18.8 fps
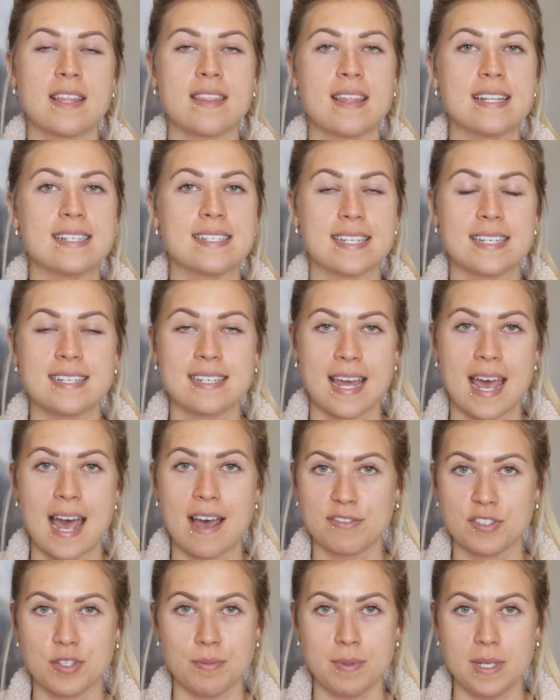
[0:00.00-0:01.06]
and that didn't
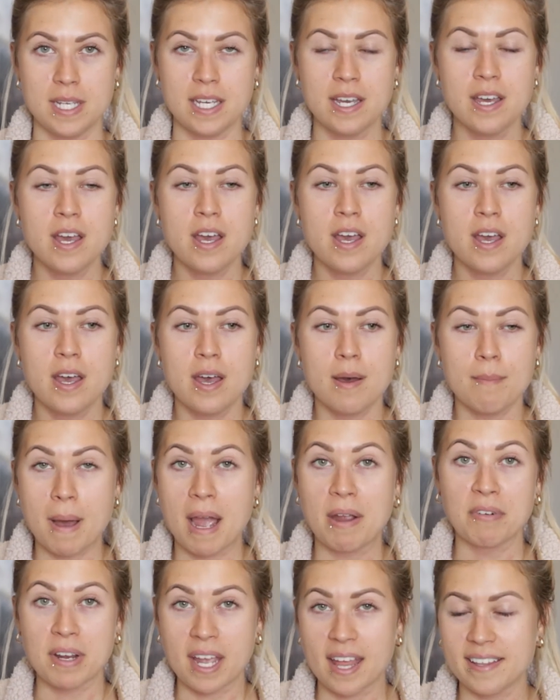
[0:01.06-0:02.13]
have to be
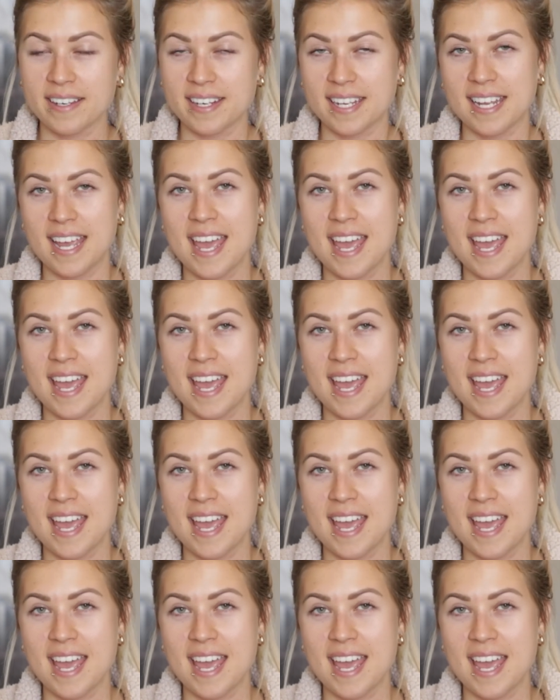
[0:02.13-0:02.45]
my reality.